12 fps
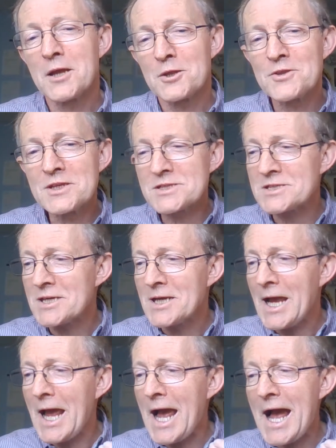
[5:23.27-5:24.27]
This
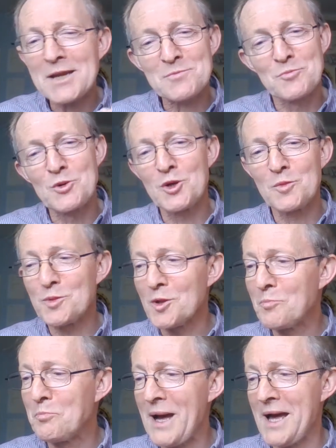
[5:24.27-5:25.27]

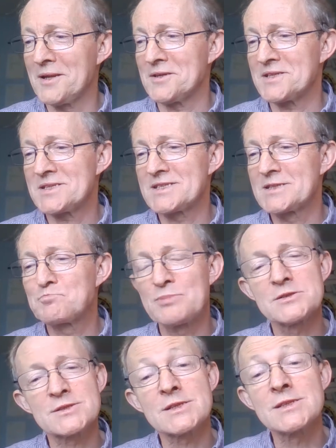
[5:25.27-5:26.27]
admirable balance is
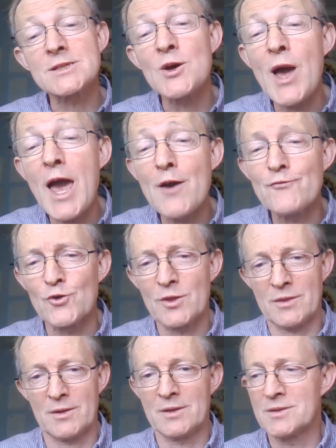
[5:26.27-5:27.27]
built into
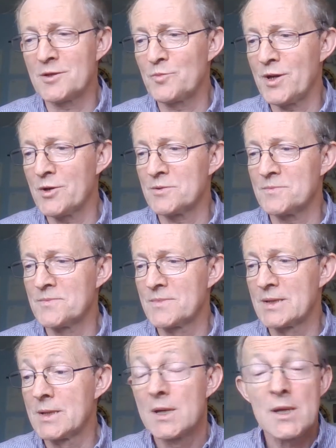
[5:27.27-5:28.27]
everything in the poem
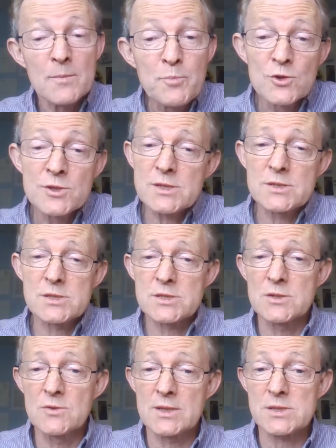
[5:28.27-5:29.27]
and points us
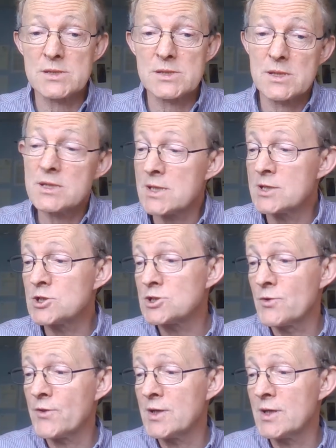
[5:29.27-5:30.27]
to its essential
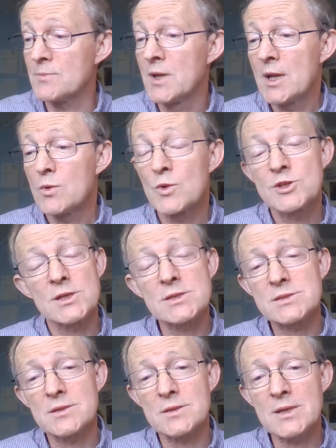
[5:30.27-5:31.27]
theme, which is
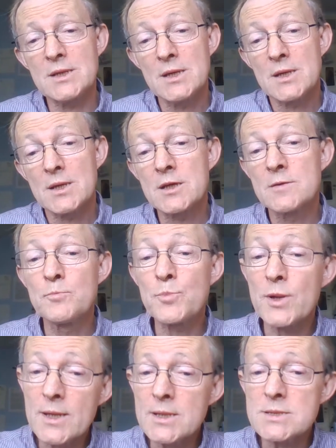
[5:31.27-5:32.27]
that the
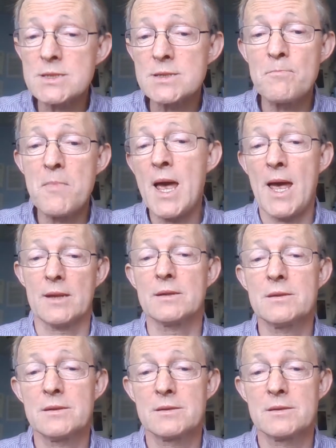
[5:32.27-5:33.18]
complete man